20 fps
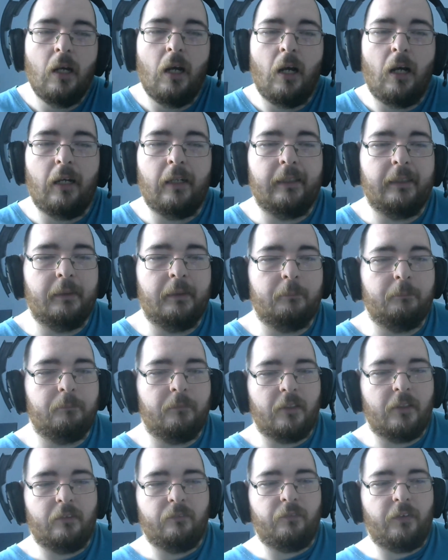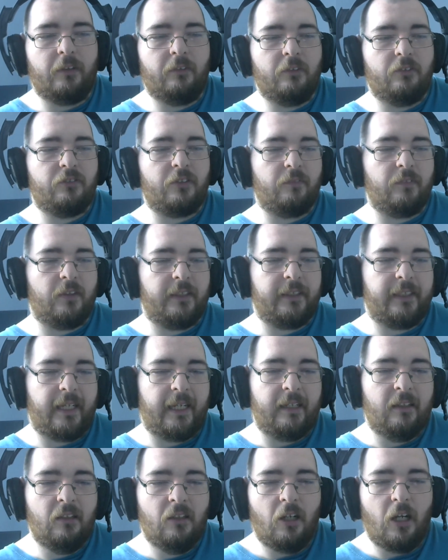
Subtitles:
and various stuff like that.